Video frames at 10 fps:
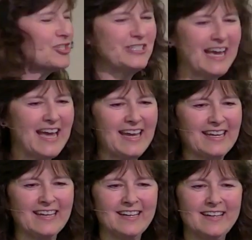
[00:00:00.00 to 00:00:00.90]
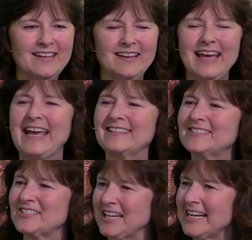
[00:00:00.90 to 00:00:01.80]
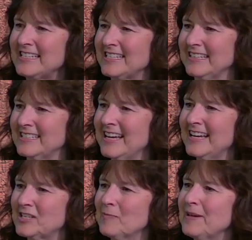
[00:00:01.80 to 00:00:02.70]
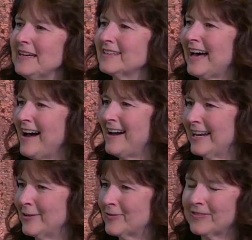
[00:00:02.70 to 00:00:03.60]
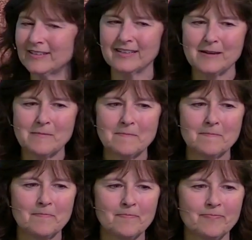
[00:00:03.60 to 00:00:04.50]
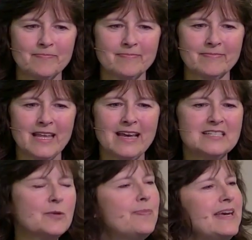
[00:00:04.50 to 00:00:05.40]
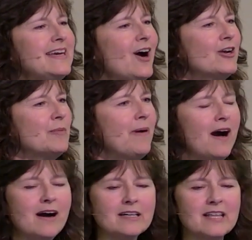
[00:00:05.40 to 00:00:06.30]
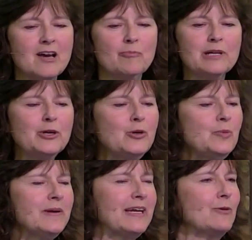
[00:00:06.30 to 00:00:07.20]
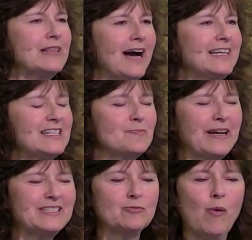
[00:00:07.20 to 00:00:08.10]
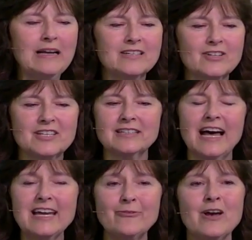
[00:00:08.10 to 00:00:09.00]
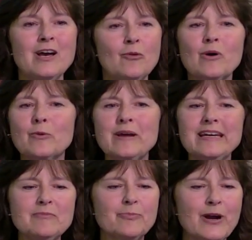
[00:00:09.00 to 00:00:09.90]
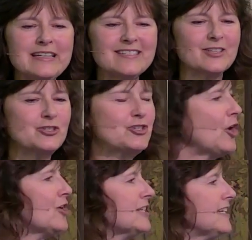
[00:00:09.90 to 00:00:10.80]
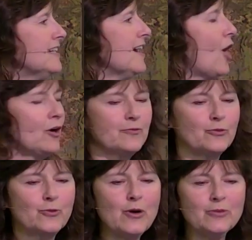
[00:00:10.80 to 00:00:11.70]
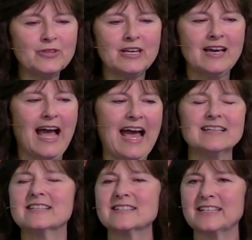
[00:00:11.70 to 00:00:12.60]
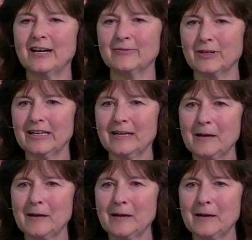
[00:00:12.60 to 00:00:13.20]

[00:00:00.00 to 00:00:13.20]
day excited to be alive, to be on a path blooming with unexpected wonders, a life where we embrace the journey of growth and discovery.